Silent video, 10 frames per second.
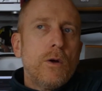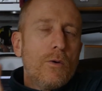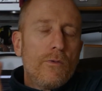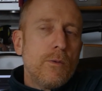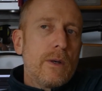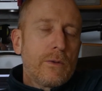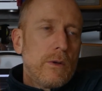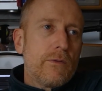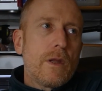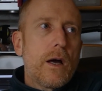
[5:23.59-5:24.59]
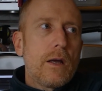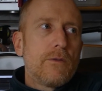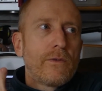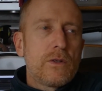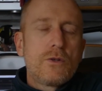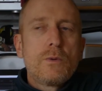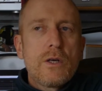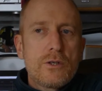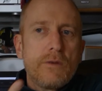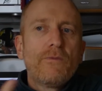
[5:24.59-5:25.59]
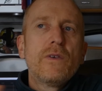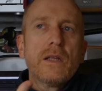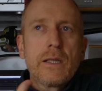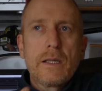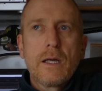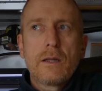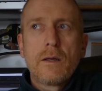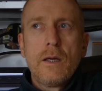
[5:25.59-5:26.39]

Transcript: or 4x12 live situation and feeling that,